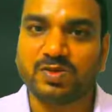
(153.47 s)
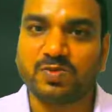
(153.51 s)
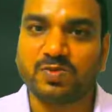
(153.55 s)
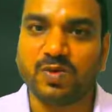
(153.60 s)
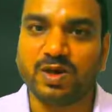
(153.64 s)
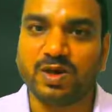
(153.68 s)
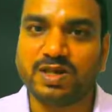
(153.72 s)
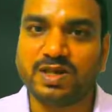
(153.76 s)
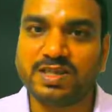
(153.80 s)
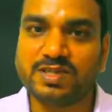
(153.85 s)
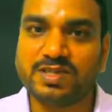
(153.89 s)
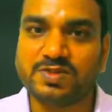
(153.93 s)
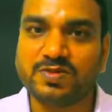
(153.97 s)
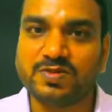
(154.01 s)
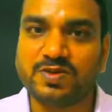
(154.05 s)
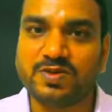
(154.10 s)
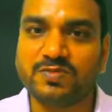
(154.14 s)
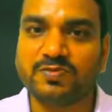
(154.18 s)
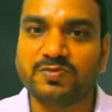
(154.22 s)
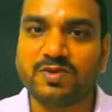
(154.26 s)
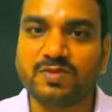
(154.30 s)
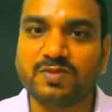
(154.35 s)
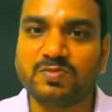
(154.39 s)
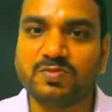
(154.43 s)
What is
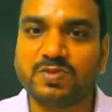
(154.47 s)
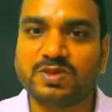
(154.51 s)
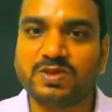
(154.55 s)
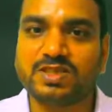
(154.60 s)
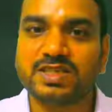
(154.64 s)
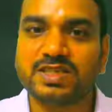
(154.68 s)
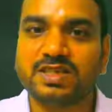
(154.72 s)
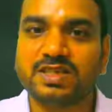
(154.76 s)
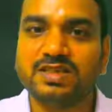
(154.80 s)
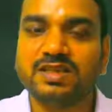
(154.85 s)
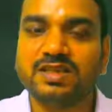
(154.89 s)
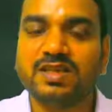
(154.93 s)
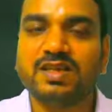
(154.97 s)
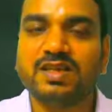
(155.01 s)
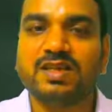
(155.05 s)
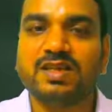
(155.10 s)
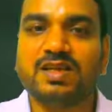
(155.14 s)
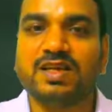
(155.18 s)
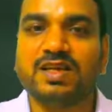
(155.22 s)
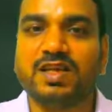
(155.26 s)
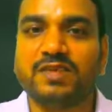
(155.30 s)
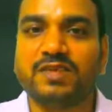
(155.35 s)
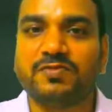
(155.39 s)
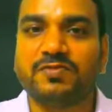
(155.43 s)
uniform motion?
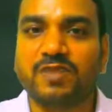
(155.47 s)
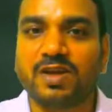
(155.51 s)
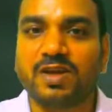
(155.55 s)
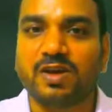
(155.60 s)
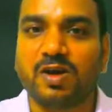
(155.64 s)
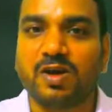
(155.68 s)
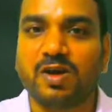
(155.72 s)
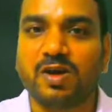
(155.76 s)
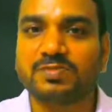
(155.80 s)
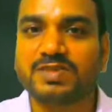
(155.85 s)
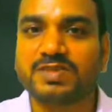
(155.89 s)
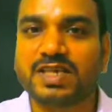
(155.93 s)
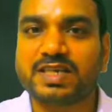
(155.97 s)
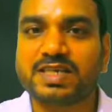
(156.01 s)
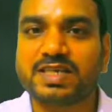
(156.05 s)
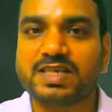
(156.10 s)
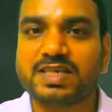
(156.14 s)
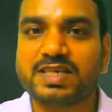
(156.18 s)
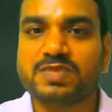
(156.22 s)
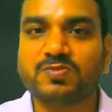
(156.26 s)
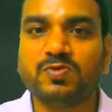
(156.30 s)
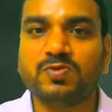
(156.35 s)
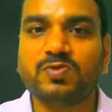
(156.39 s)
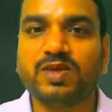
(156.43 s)
If an object
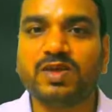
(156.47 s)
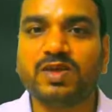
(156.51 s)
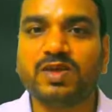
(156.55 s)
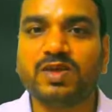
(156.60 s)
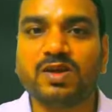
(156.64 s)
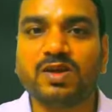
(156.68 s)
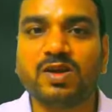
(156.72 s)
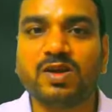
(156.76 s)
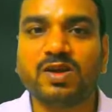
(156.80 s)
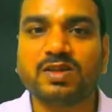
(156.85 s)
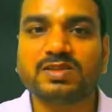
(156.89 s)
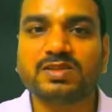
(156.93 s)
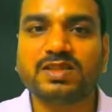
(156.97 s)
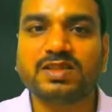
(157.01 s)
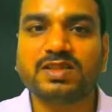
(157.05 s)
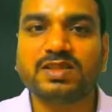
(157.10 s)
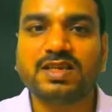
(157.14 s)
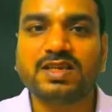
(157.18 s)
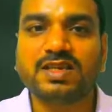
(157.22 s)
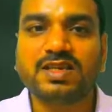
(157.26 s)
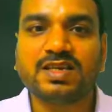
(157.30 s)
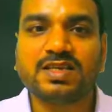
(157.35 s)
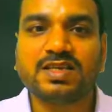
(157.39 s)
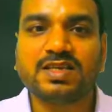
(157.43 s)
is moving along
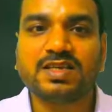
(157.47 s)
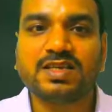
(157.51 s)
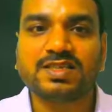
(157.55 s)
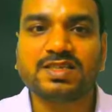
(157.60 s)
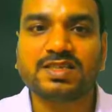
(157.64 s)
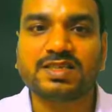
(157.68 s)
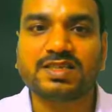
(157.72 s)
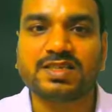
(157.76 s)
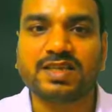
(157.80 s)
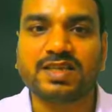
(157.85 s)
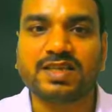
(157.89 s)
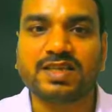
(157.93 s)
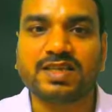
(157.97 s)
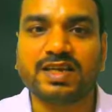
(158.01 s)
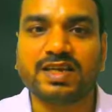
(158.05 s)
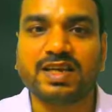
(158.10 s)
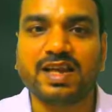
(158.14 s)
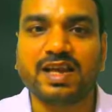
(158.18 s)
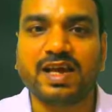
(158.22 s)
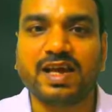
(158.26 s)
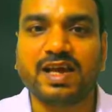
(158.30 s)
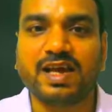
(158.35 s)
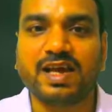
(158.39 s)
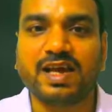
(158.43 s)
the
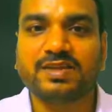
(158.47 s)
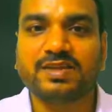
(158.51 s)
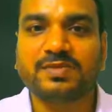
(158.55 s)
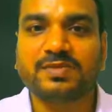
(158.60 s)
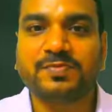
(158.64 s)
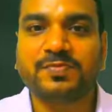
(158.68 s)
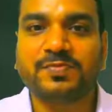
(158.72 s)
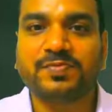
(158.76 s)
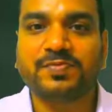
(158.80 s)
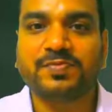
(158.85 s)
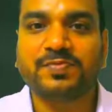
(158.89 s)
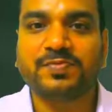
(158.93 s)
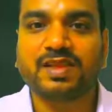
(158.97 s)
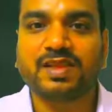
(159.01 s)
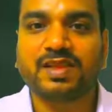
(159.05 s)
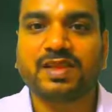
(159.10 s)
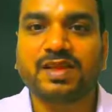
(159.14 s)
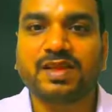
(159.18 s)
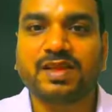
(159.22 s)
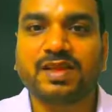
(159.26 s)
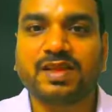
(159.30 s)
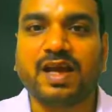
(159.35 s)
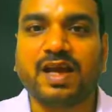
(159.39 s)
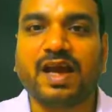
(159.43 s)
straight line
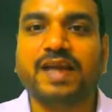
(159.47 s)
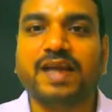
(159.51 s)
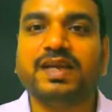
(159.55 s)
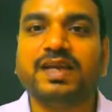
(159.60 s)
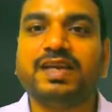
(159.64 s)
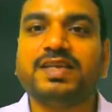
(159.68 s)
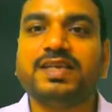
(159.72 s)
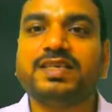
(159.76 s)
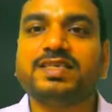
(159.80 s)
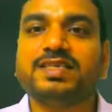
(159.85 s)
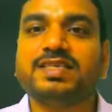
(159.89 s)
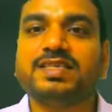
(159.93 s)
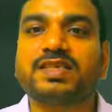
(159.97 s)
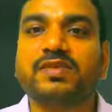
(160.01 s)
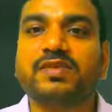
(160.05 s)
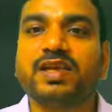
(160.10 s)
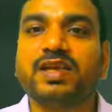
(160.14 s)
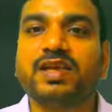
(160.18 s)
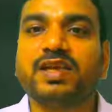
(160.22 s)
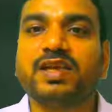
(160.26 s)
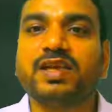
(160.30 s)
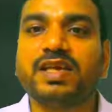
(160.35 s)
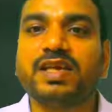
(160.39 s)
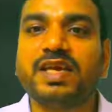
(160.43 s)
and it is
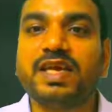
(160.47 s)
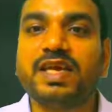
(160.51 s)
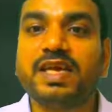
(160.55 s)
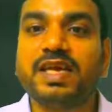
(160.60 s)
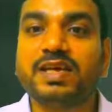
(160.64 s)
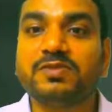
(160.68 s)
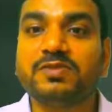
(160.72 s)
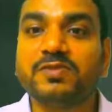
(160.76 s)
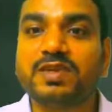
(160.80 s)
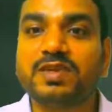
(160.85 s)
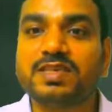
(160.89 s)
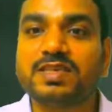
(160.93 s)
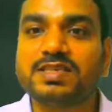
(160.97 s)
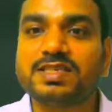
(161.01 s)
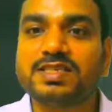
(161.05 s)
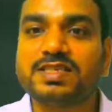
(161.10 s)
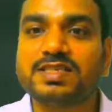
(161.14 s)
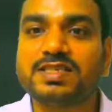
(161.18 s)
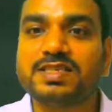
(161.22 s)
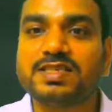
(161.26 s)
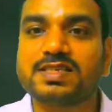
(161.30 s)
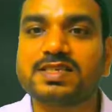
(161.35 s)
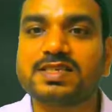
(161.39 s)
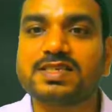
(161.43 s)
covering equal
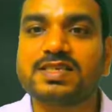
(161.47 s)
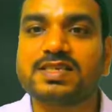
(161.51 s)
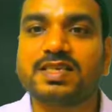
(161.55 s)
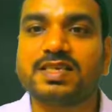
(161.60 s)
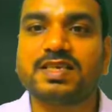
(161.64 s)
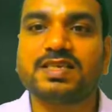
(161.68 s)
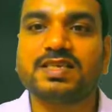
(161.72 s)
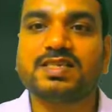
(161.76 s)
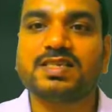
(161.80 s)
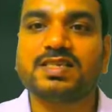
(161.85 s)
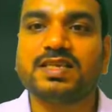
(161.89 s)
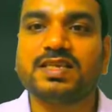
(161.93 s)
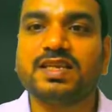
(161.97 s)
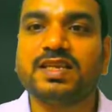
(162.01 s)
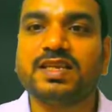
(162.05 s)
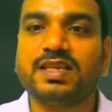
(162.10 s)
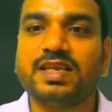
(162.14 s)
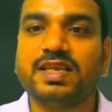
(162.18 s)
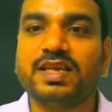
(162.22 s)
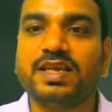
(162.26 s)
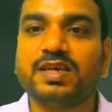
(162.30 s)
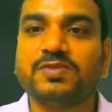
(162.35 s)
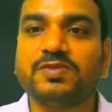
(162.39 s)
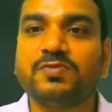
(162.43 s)
distances
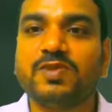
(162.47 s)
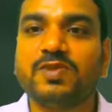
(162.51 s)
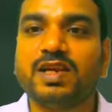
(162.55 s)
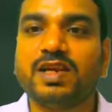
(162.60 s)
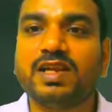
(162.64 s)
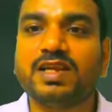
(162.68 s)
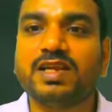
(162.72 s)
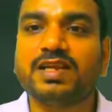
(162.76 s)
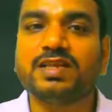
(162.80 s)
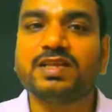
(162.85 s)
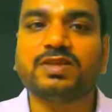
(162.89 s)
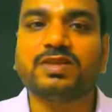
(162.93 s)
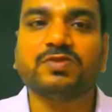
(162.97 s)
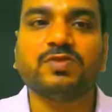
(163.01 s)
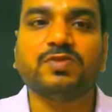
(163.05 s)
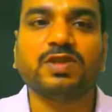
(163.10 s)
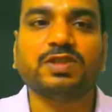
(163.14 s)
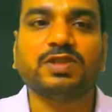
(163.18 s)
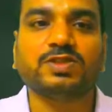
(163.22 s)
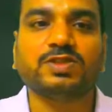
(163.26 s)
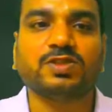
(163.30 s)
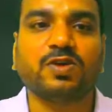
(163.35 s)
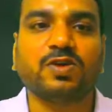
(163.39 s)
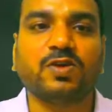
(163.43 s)
in equal
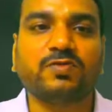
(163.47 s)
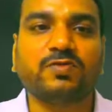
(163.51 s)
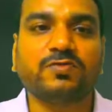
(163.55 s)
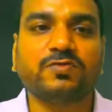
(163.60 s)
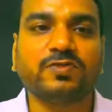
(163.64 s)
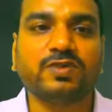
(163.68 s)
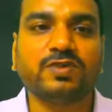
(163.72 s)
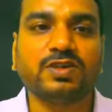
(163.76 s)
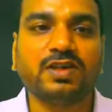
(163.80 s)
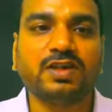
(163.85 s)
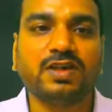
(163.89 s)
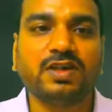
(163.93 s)
intervals of